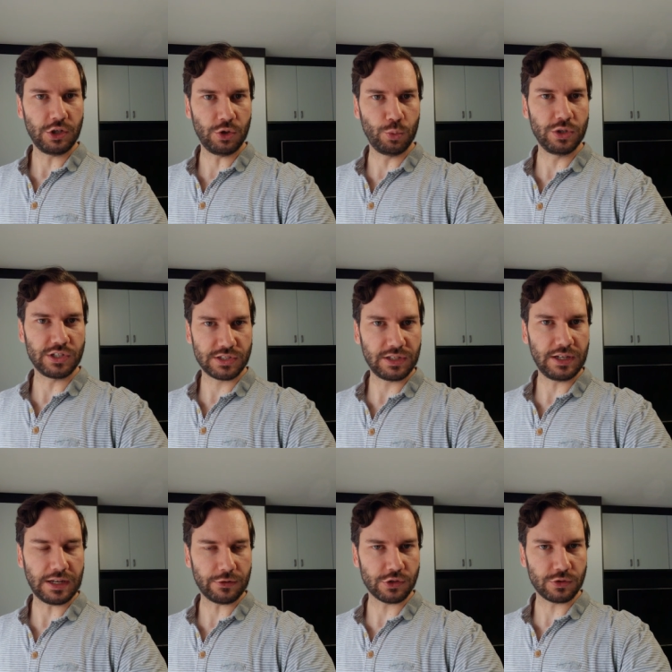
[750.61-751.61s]
you would
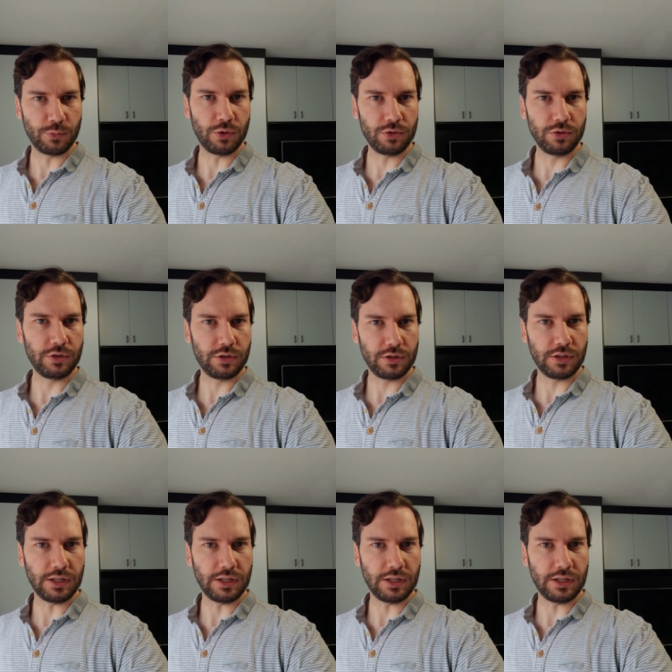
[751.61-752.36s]
see how small